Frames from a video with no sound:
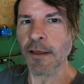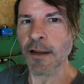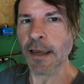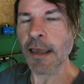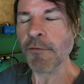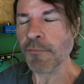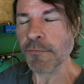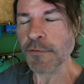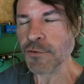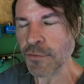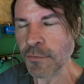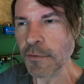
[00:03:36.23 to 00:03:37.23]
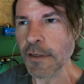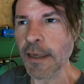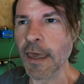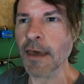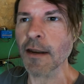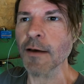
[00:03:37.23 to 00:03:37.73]
and I truly
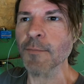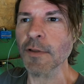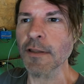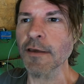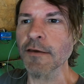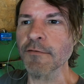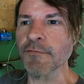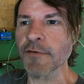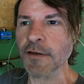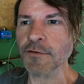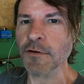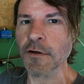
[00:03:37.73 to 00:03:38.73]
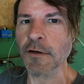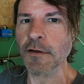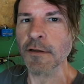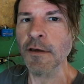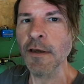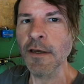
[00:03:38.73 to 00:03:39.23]
cannot believe
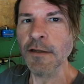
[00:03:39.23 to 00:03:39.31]
Victron